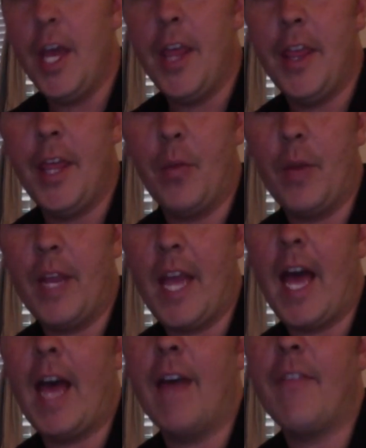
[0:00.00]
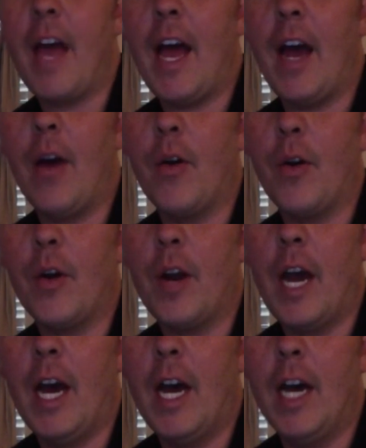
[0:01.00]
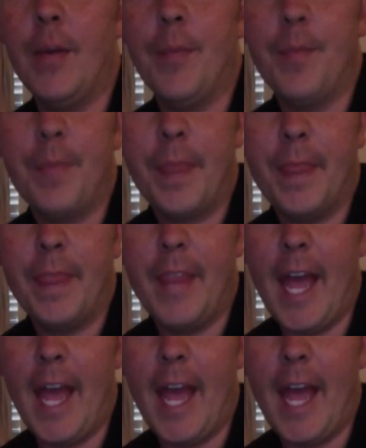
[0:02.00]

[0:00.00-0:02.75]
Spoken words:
Then we have our the